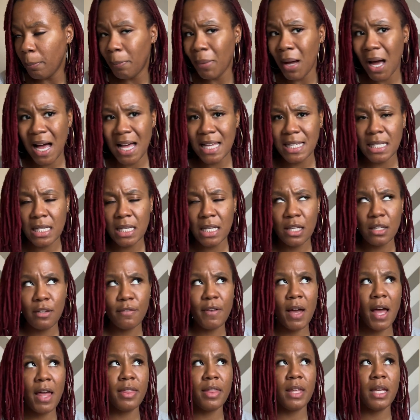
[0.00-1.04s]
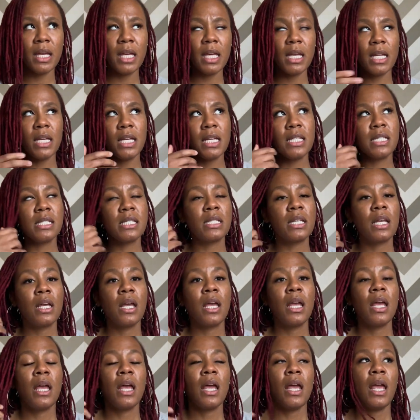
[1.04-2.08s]
positive, I think it is.
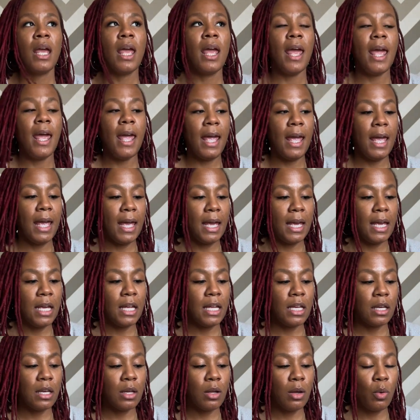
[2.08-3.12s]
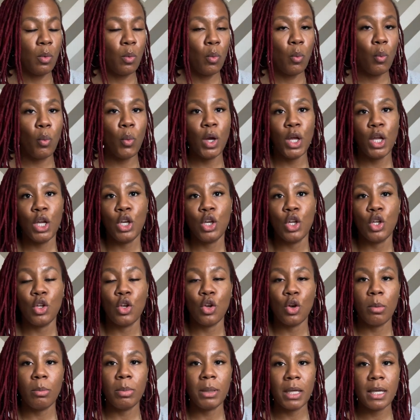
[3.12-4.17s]
And when
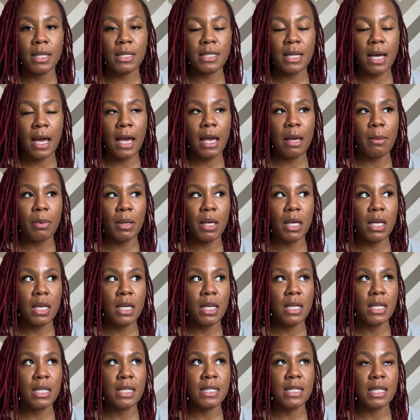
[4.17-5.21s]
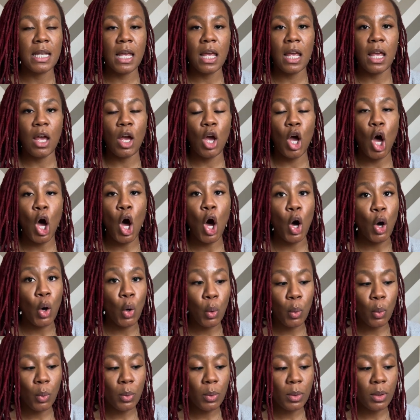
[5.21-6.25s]
your blood type is
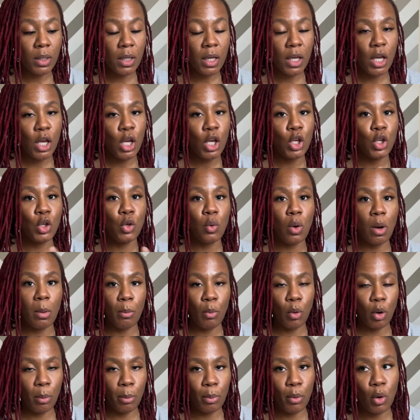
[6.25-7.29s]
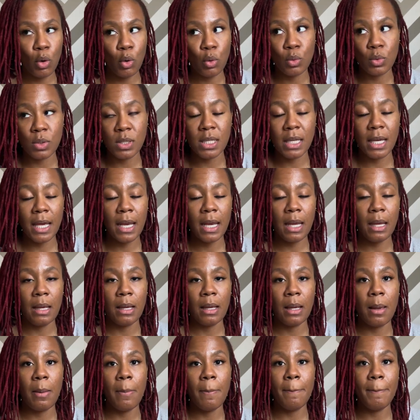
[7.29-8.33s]
O, you are more prone to getting
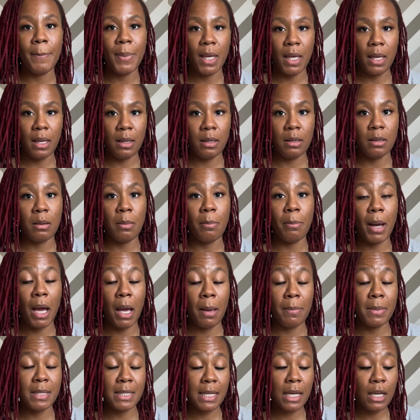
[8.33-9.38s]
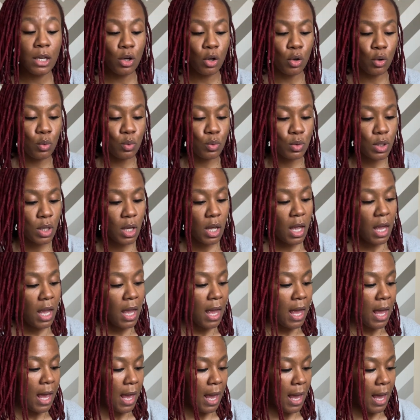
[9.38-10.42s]
bitten by mosquitoes.
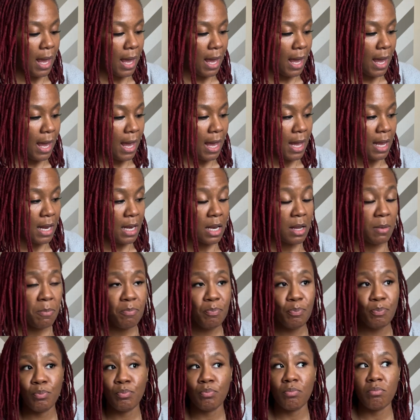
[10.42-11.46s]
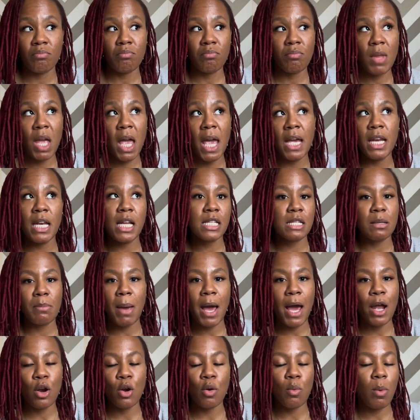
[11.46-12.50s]
And it doesn't
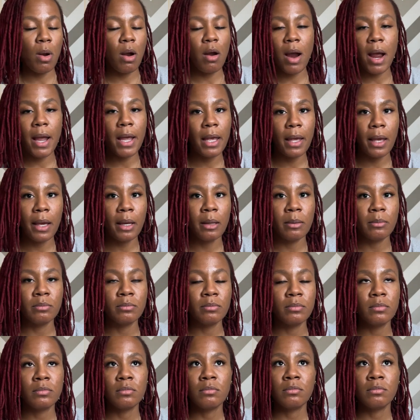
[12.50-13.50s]
matter where I am,